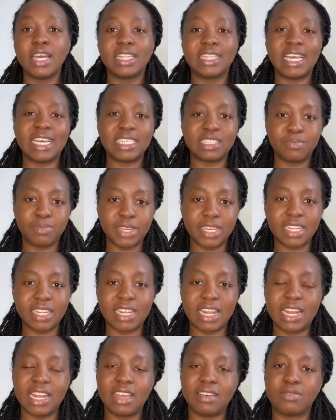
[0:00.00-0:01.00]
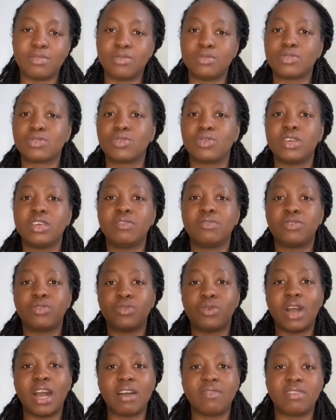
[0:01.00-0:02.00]
That's the beginner level. So if
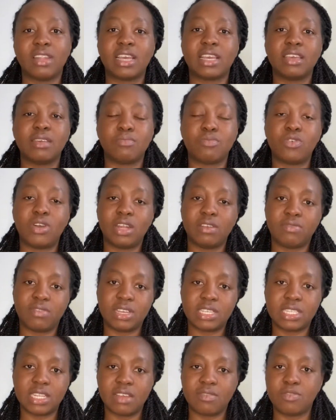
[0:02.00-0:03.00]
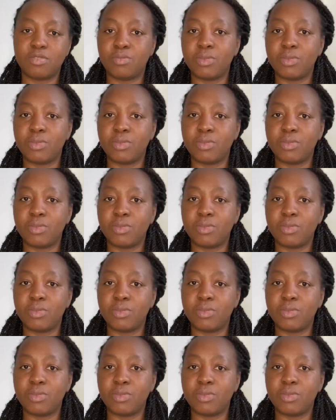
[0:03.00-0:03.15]
you have like a more advanced level,